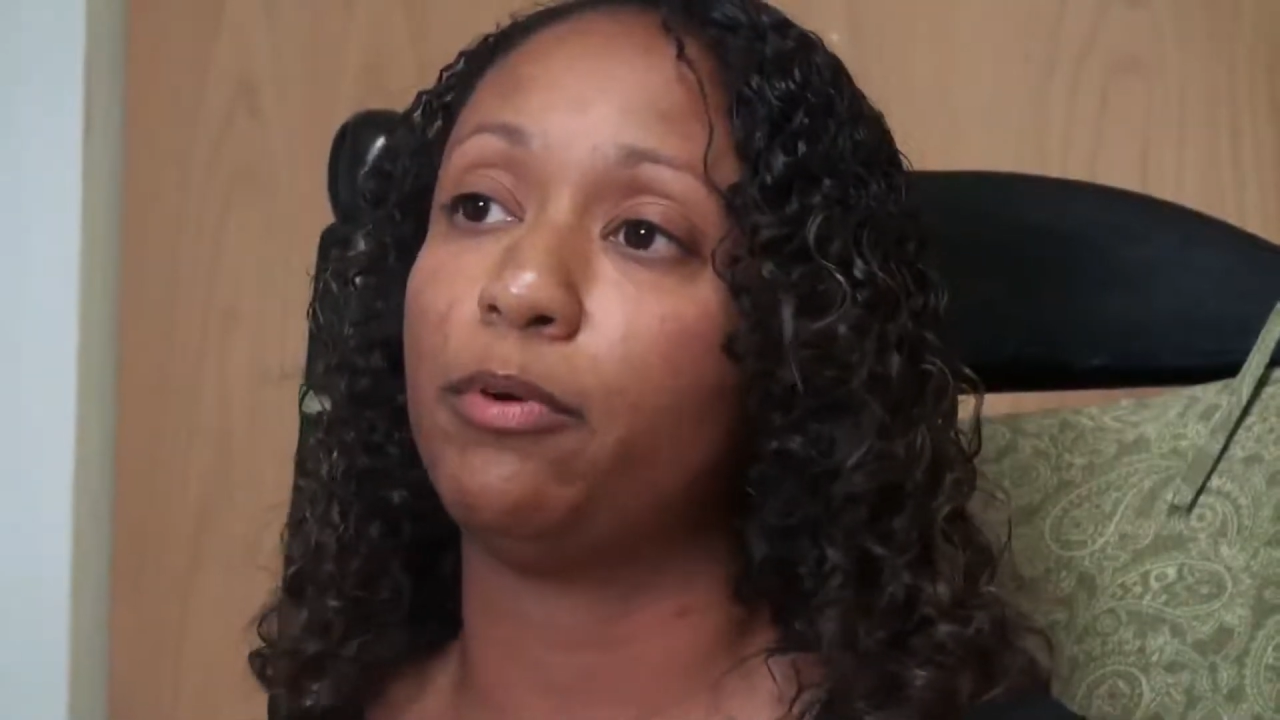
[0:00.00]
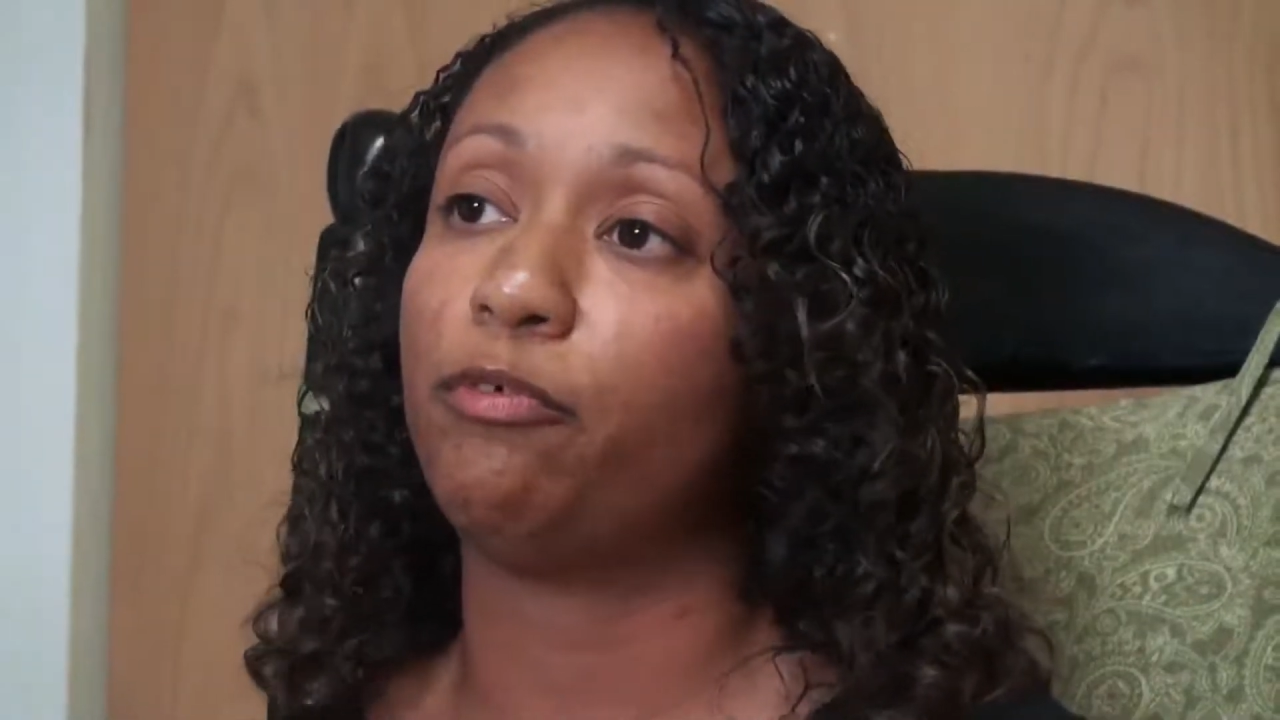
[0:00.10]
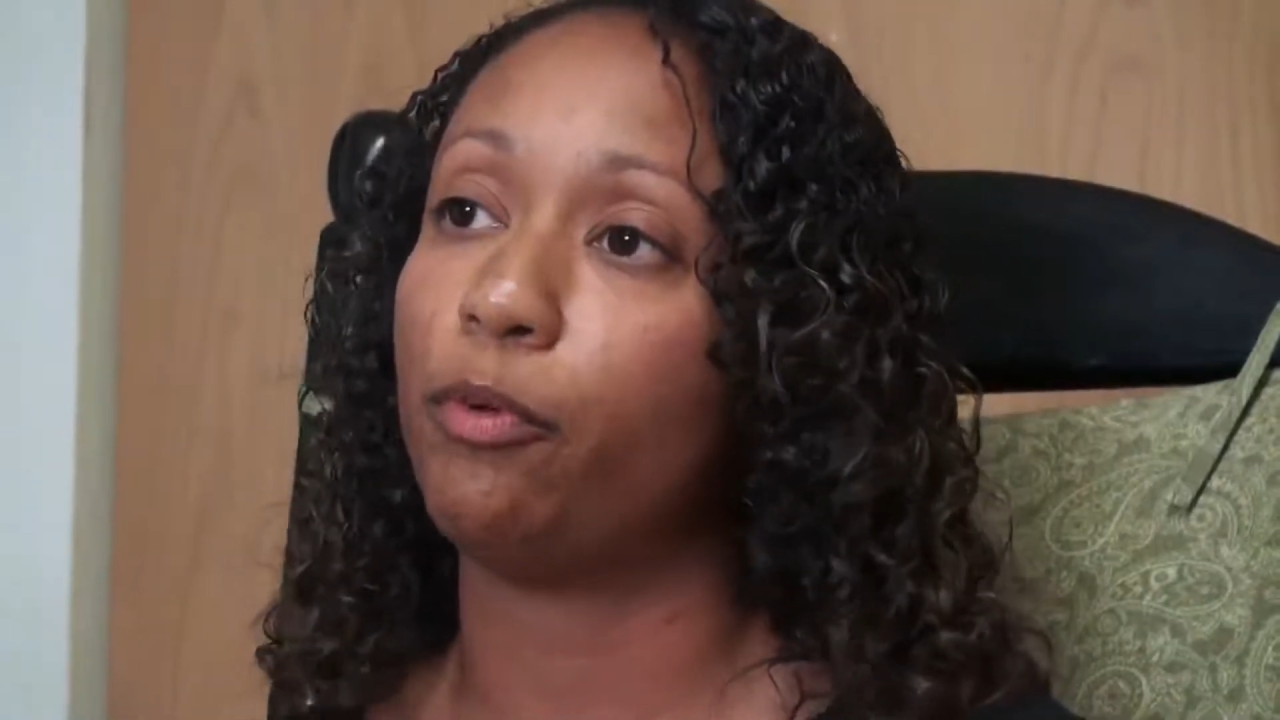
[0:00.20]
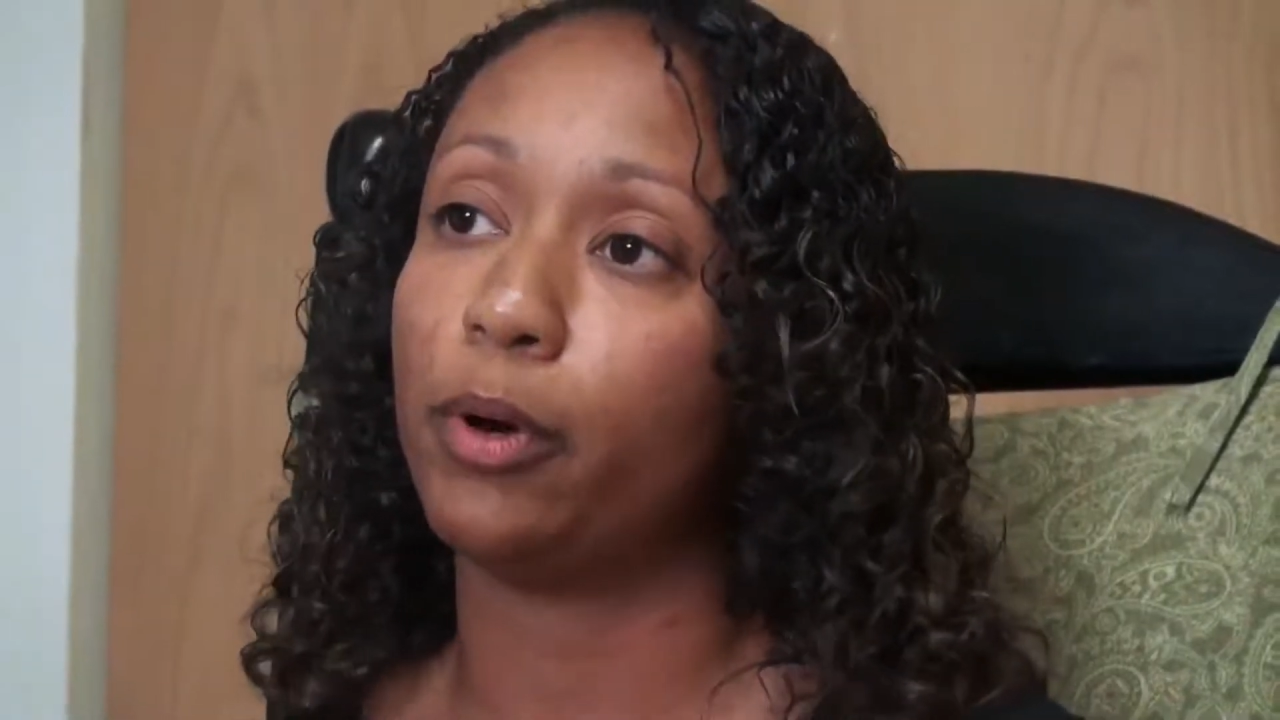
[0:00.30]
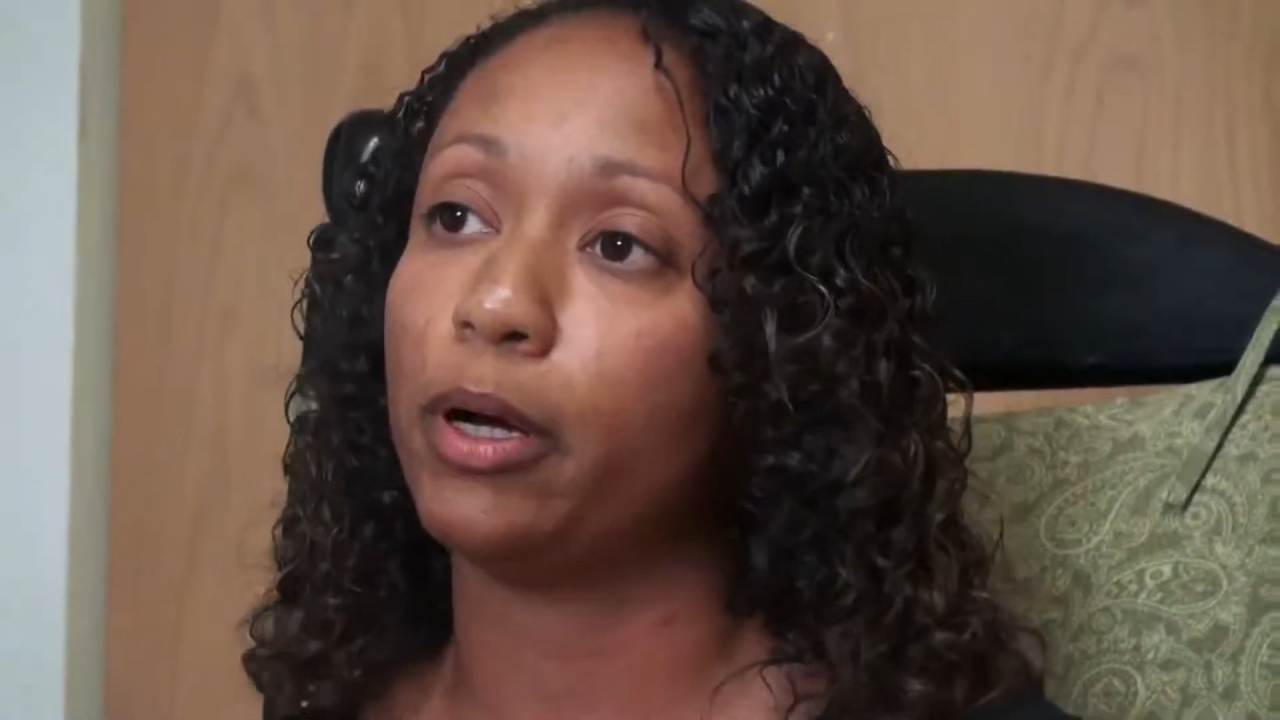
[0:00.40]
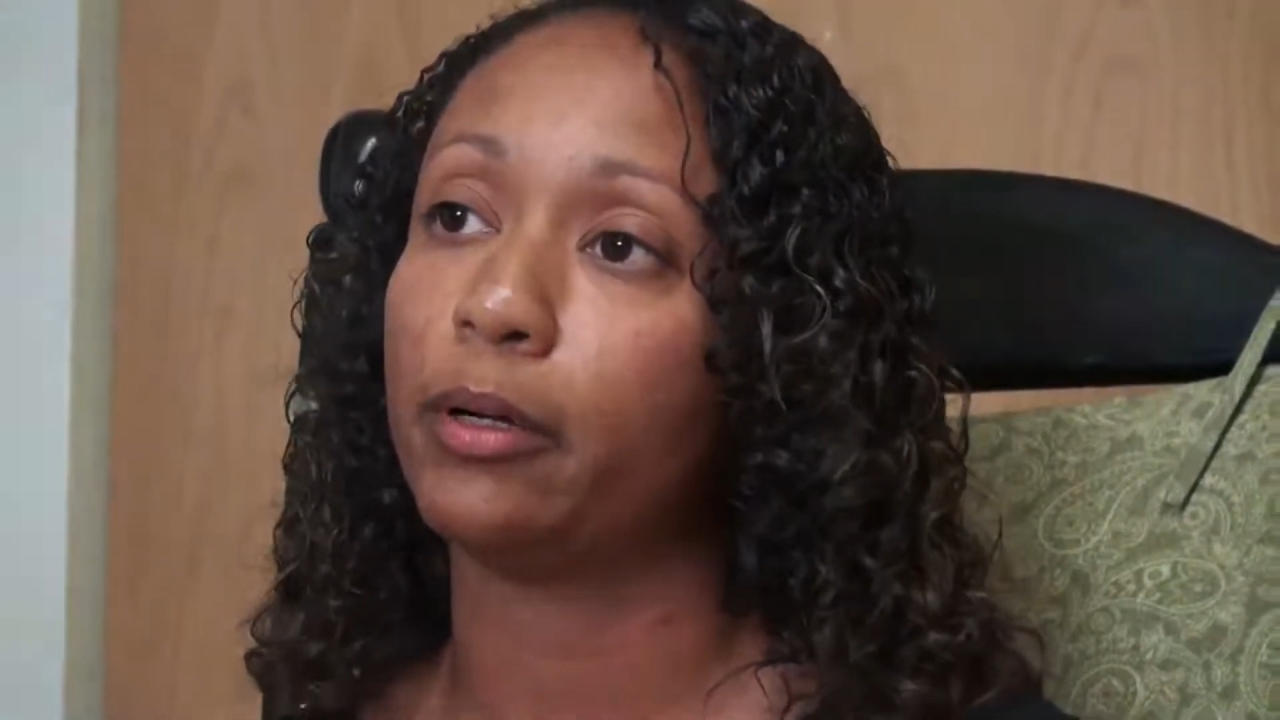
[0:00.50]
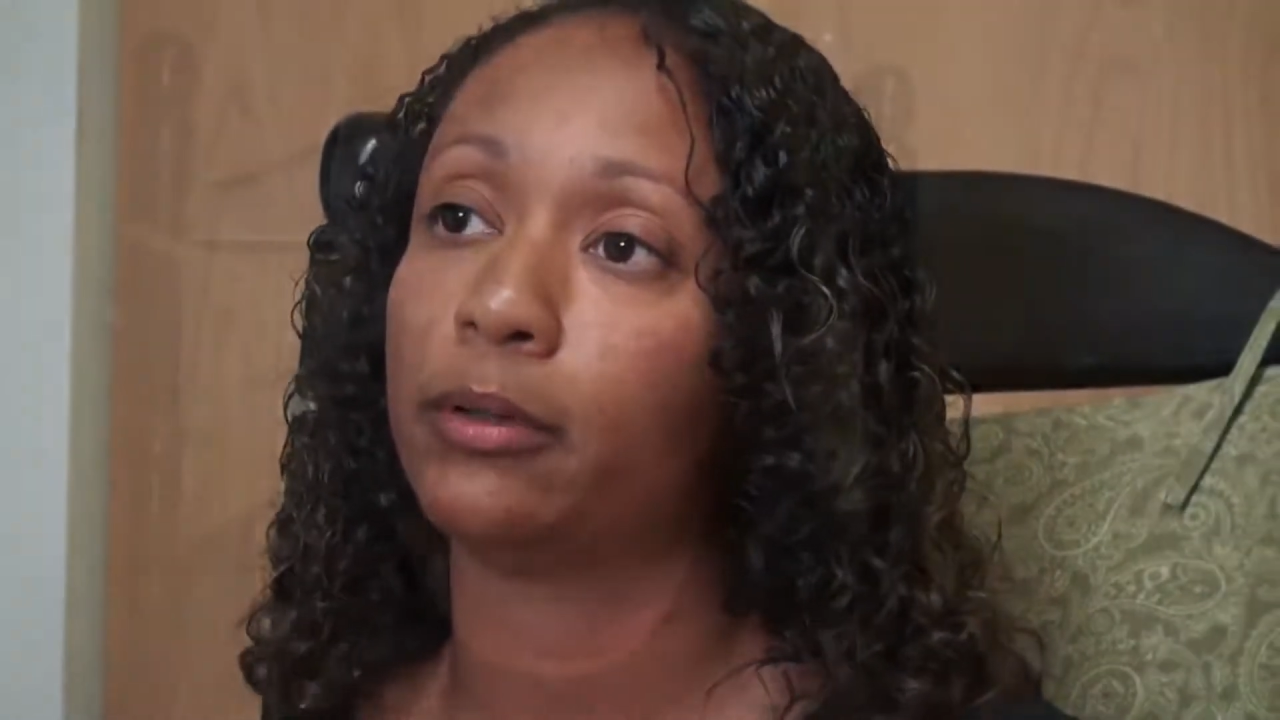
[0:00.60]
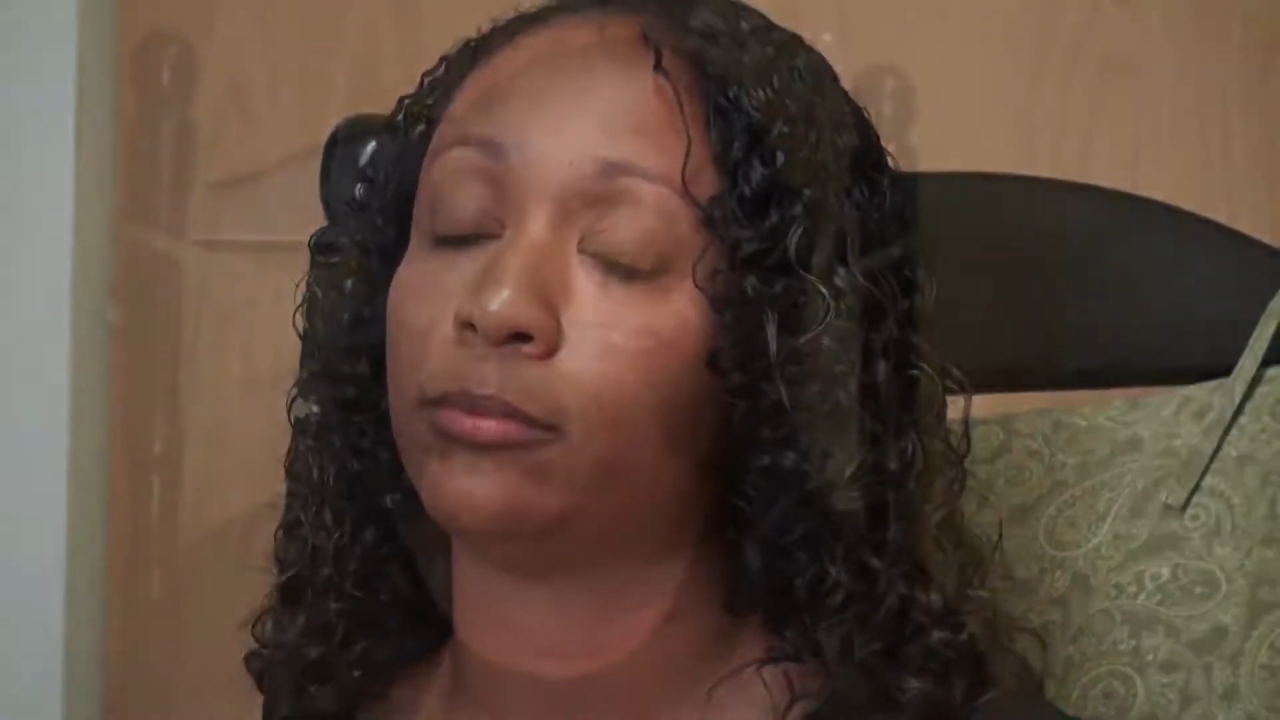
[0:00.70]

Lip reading: before.